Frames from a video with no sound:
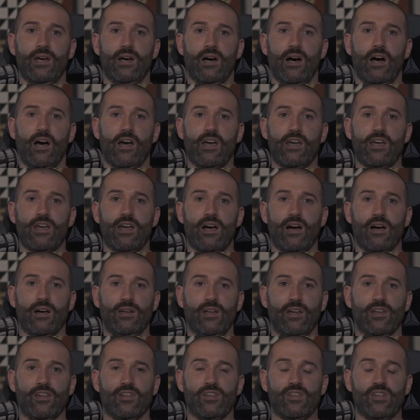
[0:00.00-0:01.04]
I
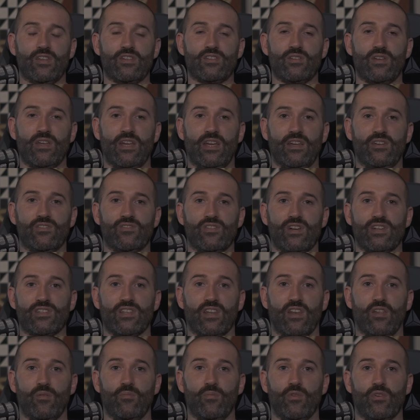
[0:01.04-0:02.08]
highlighted this
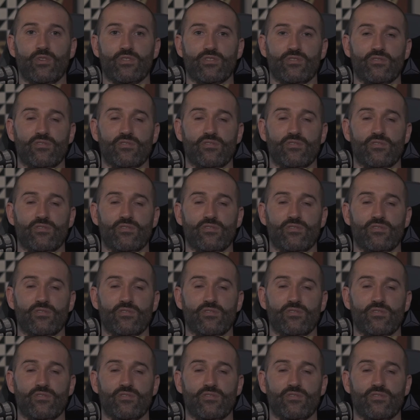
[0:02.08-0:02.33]
interestingly because